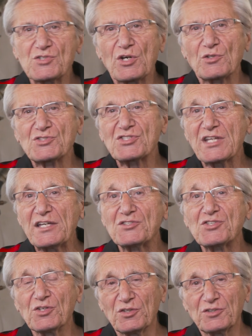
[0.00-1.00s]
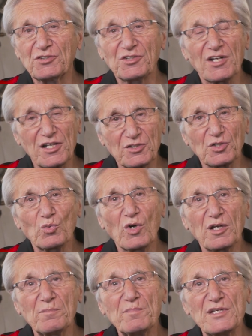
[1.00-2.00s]
So stay tuned. You're not going to
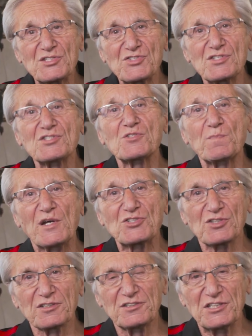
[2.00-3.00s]
want to miss this special